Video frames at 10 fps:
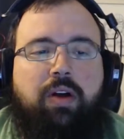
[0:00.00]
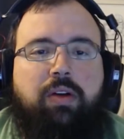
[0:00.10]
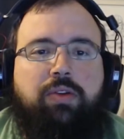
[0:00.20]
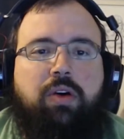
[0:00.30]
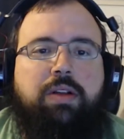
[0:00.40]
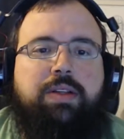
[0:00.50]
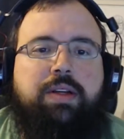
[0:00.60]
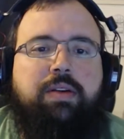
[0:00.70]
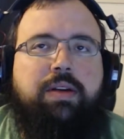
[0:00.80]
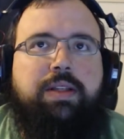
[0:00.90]
Ultron
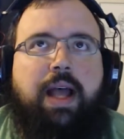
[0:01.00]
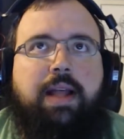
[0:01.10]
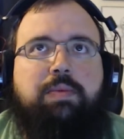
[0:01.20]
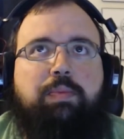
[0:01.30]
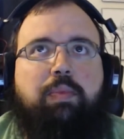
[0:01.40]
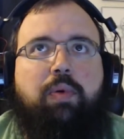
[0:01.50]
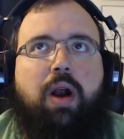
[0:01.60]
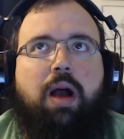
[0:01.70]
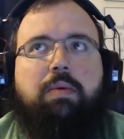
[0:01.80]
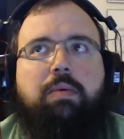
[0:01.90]
series. That's
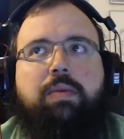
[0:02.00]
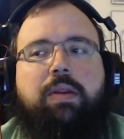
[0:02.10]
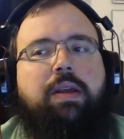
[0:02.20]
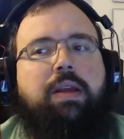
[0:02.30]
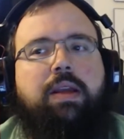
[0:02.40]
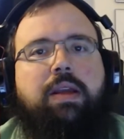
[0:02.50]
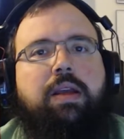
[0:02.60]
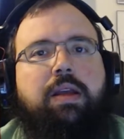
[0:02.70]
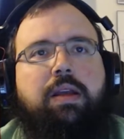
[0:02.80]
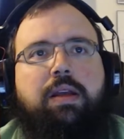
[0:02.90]
probably,
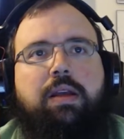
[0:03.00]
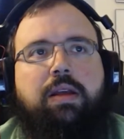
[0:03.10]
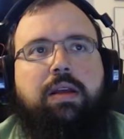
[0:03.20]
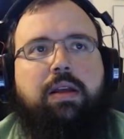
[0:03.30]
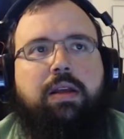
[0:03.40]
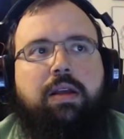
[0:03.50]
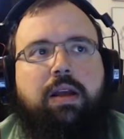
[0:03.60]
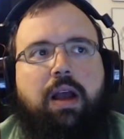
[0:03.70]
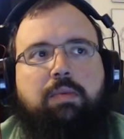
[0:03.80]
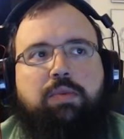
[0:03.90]

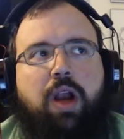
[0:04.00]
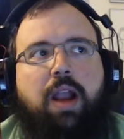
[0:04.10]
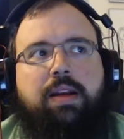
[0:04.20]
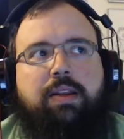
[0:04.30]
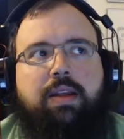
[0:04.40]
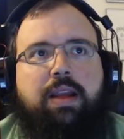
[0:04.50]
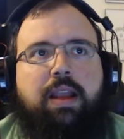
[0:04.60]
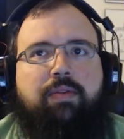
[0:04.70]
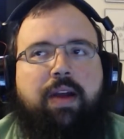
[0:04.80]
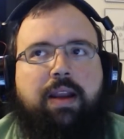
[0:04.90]
I'm trying to think
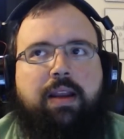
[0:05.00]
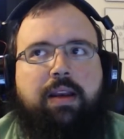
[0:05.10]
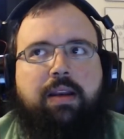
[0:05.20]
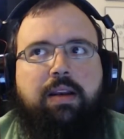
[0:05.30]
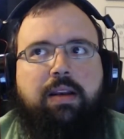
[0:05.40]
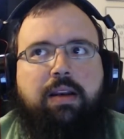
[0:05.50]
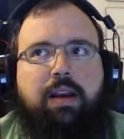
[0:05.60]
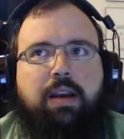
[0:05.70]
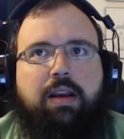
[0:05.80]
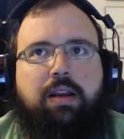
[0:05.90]
if I can,
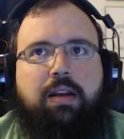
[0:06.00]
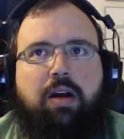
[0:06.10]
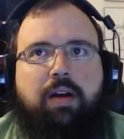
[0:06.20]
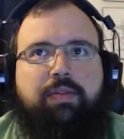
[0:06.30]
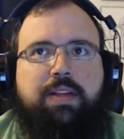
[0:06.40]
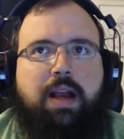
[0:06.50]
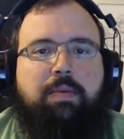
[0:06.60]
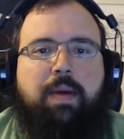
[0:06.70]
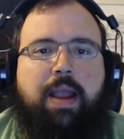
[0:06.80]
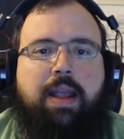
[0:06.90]
off the top
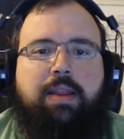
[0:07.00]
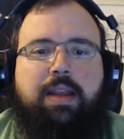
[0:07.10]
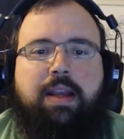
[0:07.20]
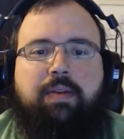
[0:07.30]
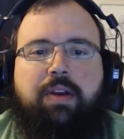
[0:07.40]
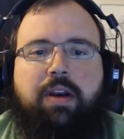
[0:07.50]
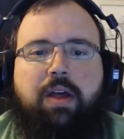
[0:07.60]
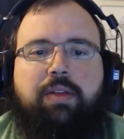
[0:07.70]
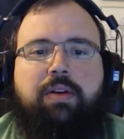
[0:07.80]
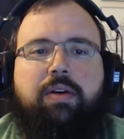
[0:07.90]
of my head, think of
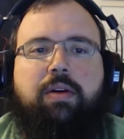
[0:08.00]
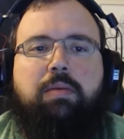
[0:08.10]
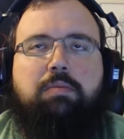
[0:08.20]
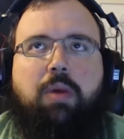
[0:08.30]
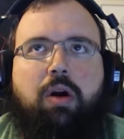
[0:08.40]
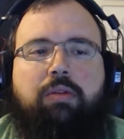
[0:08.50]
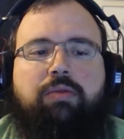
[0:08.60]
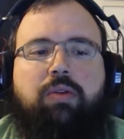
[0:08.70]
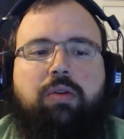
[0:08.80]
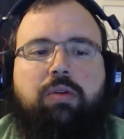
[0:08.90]
another
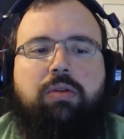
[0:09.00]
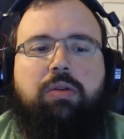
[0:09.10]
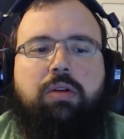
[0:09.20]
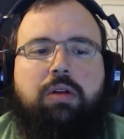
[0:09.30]
Marvel